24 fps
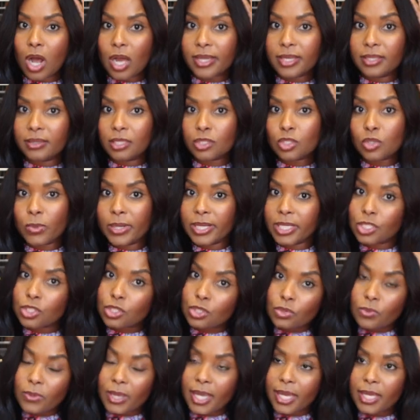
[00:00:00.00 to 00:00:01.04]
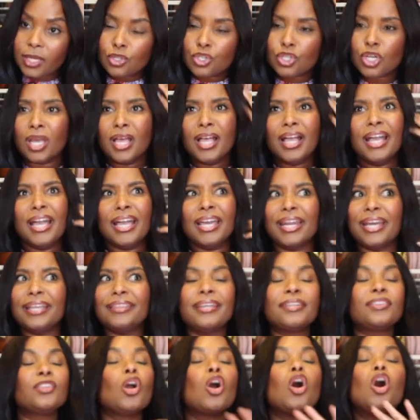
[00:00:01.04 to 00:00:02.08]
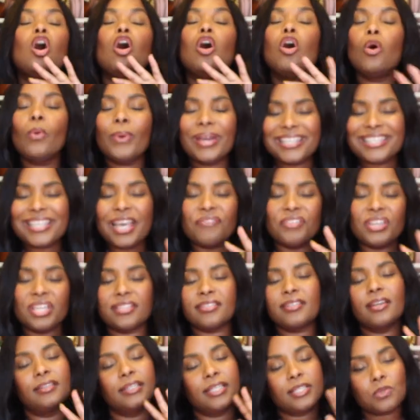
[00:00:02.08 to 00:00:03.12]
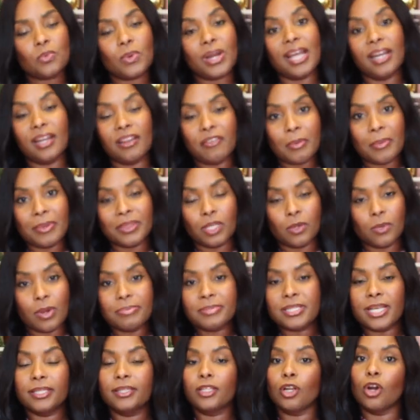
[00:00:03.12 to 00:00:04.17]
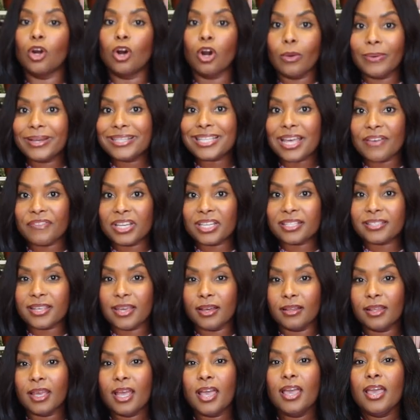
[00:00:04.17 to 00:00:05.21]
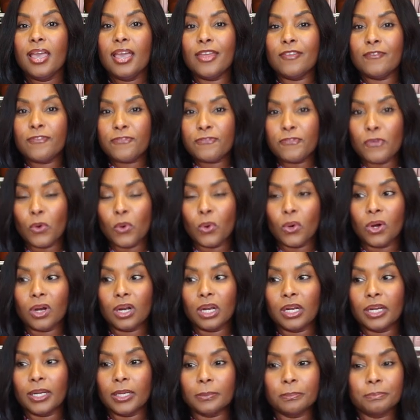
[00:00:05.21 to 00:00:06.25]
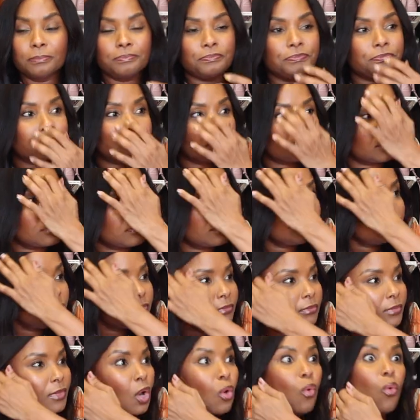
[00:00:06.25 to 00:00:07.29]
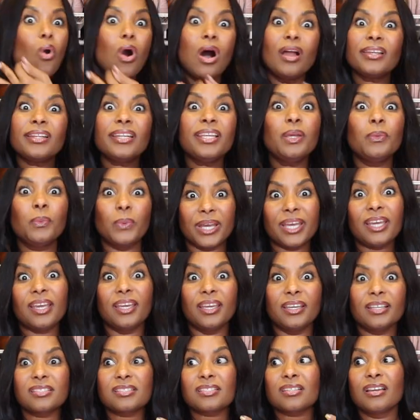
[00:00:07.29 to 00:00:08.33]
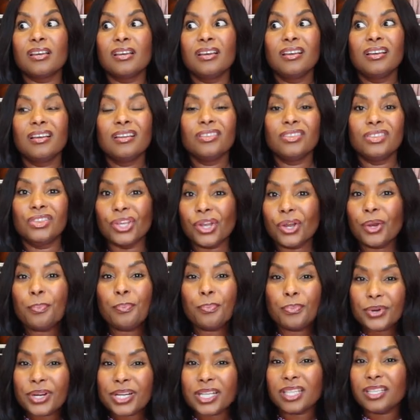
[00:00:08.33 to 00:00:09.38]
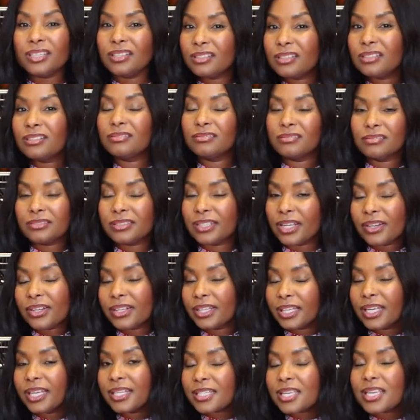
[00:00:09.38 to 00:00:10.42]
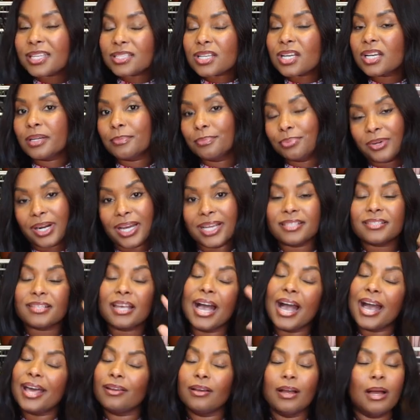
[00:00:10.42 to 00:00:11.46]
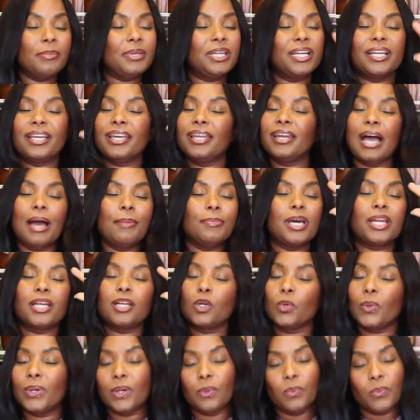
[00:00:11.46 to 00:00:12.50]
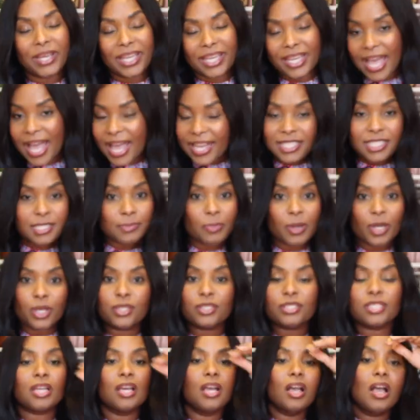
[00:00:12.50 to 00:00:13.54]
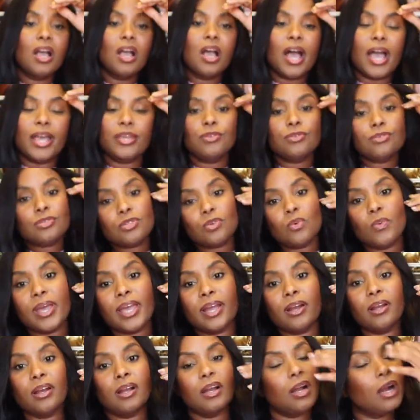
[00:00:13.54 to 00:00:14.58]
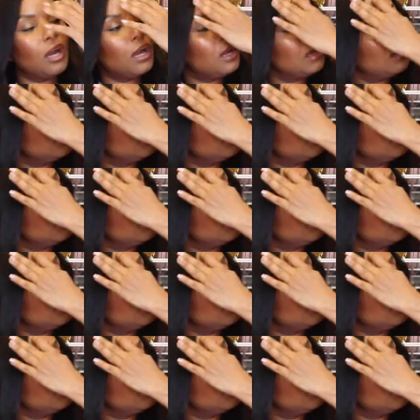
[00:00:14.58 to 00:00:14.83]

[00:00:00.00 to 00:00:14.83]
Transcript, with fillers: rocking the 22 inch. And I think they're always having a sale. This is what I love about their website. They're always having a sale. And for quality wigs, they're pretty... It's a good price. I mean, again, I'm not a wig expert. I used to wear